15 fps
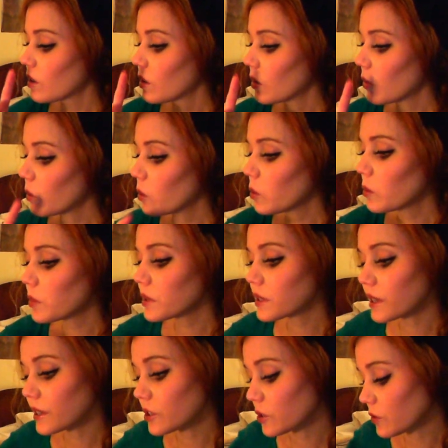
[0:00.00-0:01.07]
Oh, but I
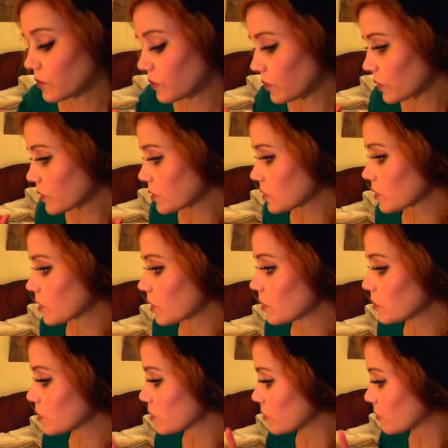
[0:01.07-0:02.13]
should first go
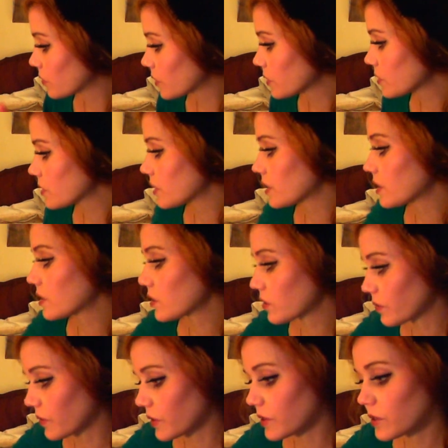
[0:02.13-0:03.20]
to first things
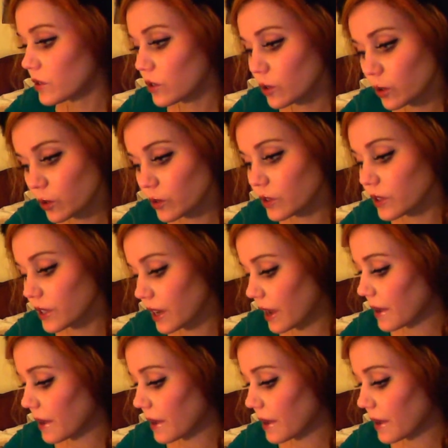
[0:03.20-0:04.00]
first, shouldn't I?